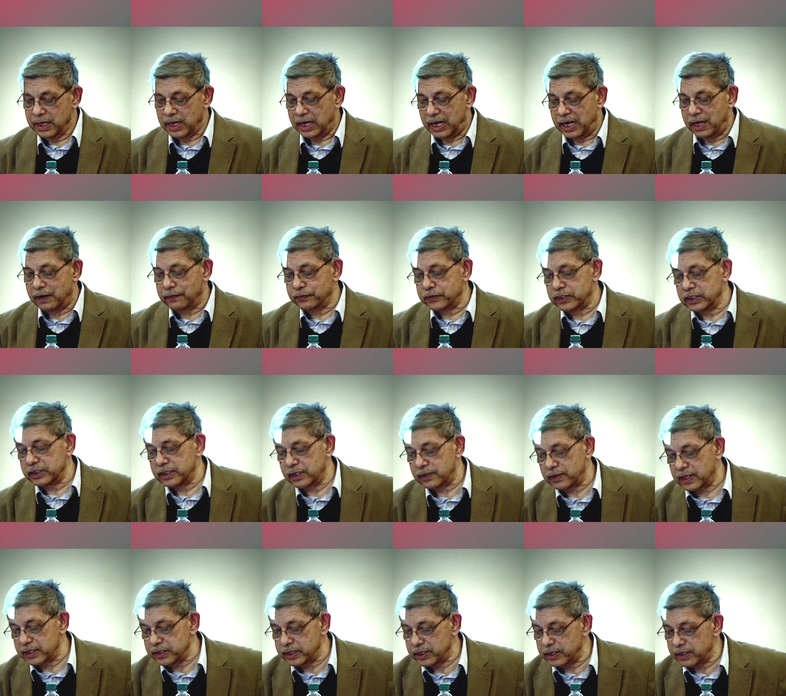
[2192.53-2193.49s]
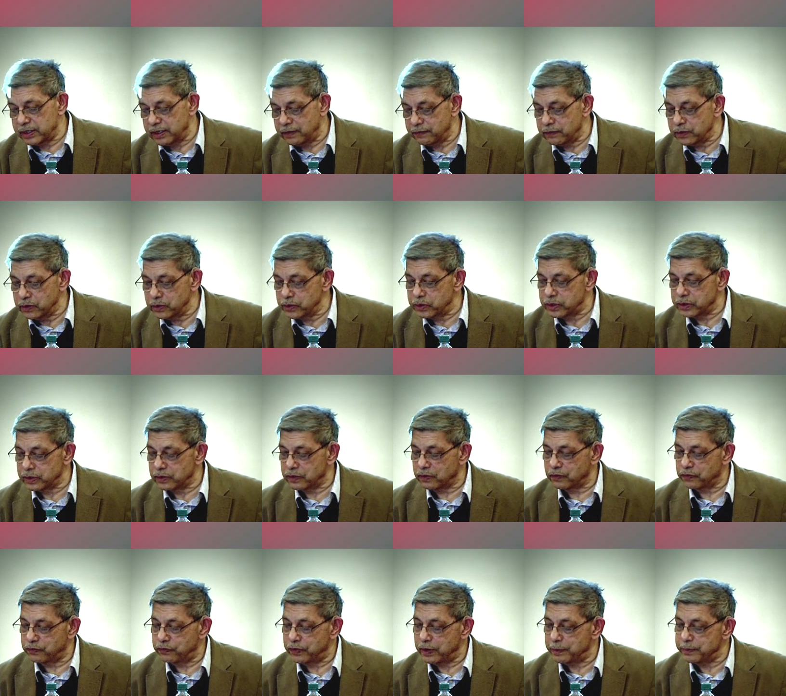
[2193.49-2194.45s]
After the Russian Revolution
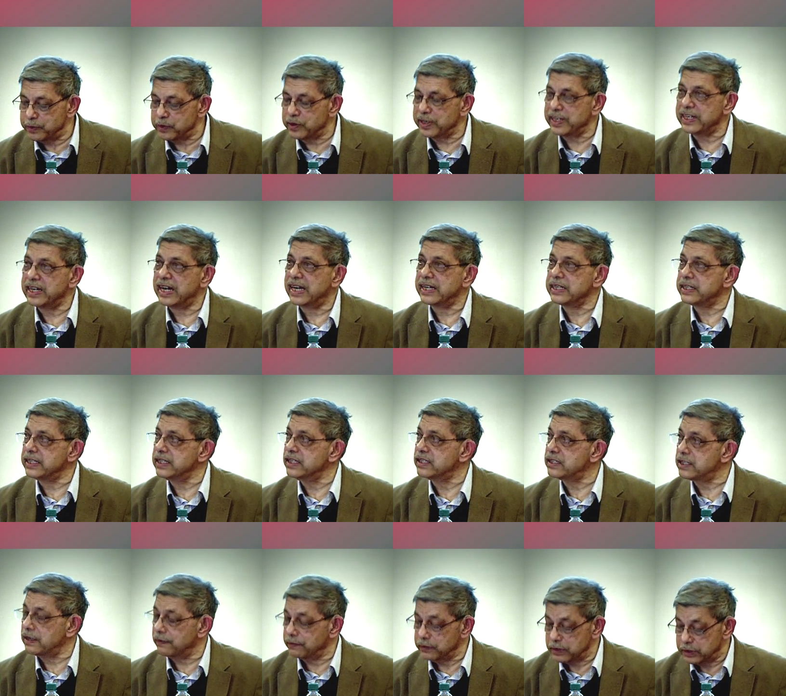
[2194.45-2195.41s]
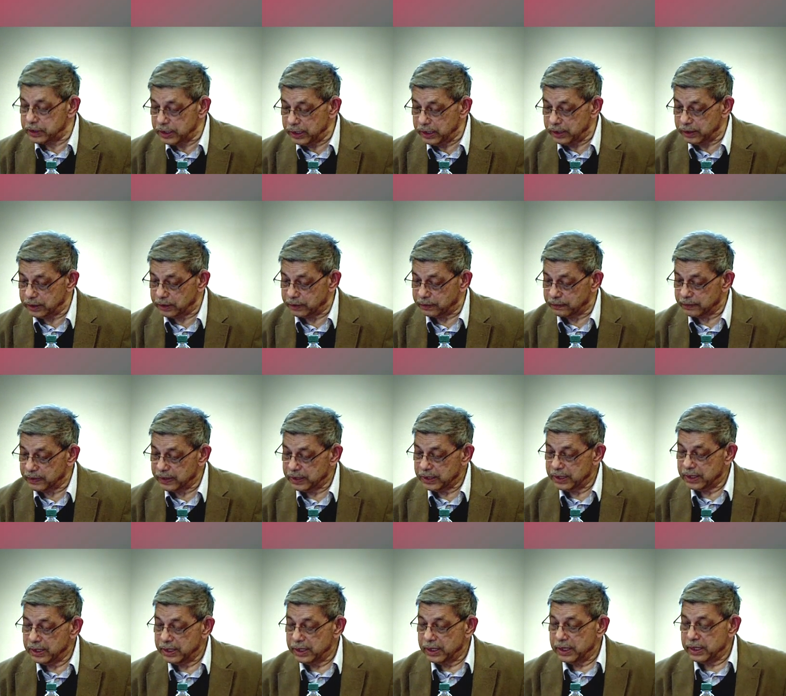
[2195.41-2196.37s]
of February 1917,
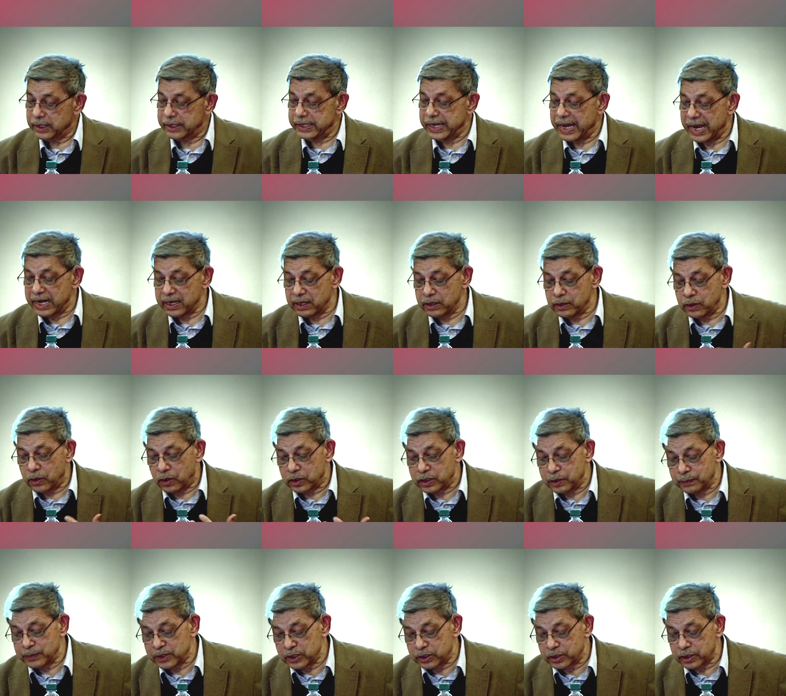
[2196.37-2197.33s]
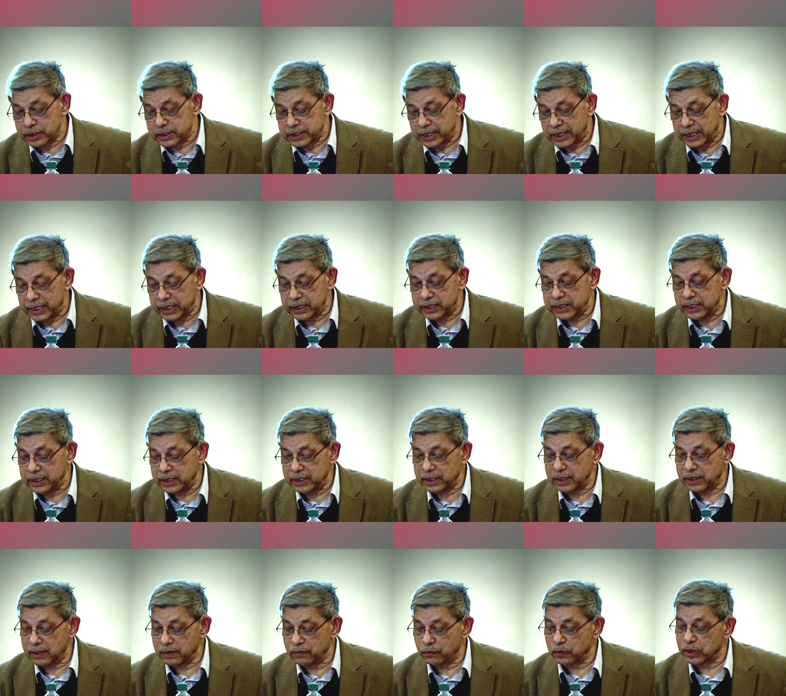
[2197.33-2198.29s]
the Anglo-Ottoman
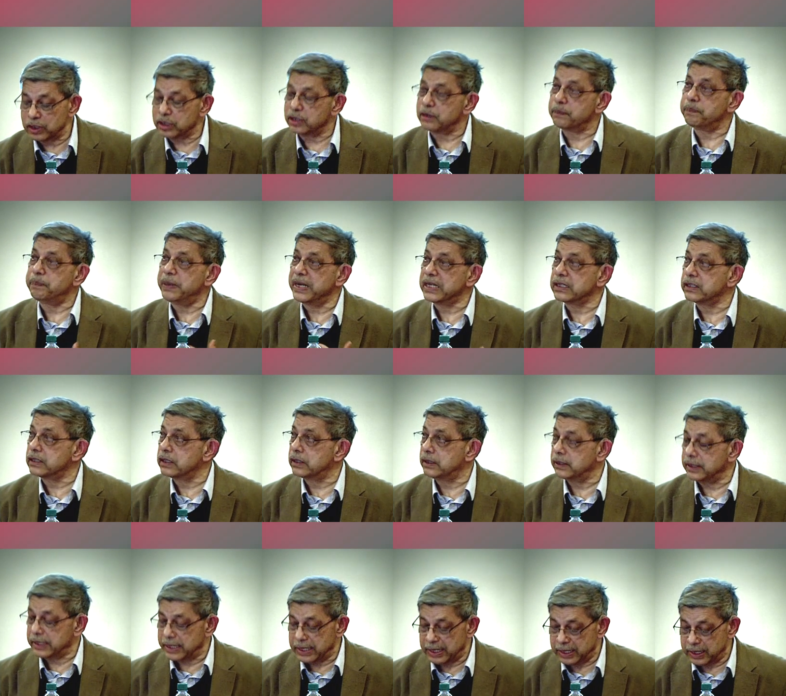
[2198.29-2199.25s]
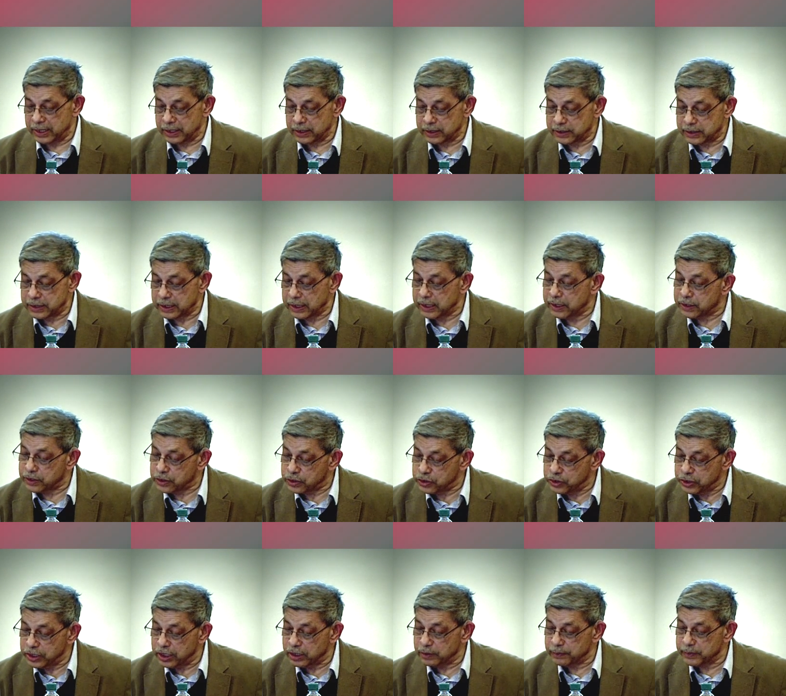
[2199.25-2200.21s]
Society, with Pickthall as its
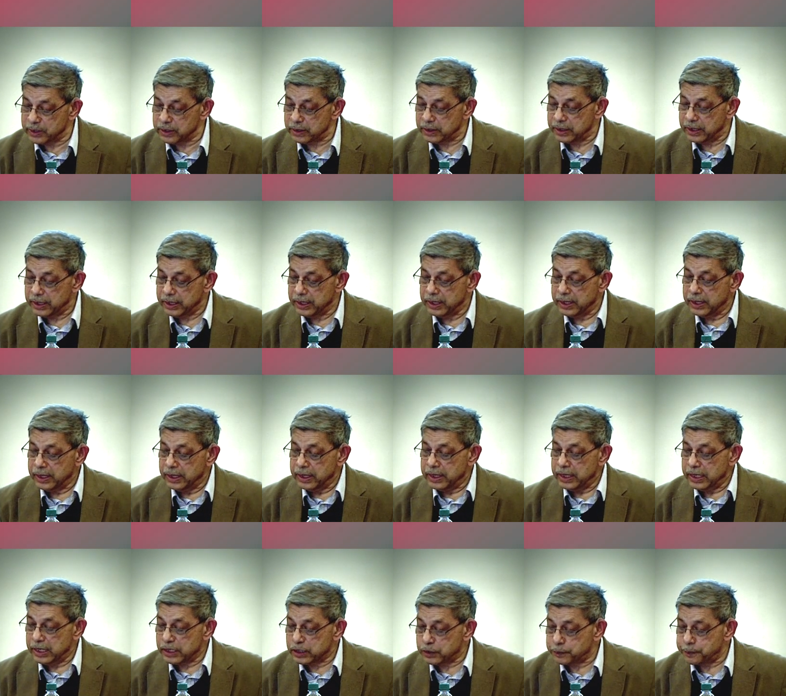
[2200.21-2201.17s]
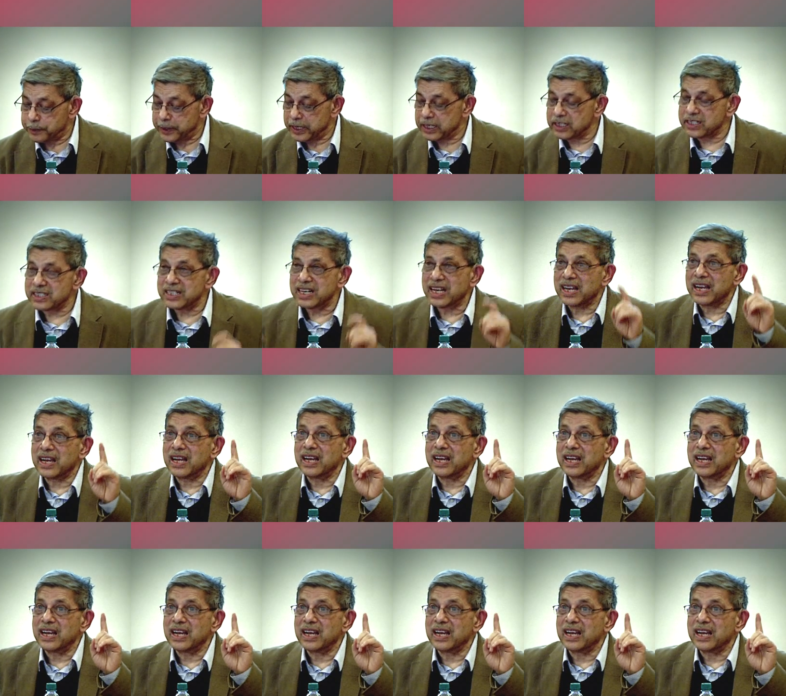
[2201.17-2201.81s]
chairman, expressed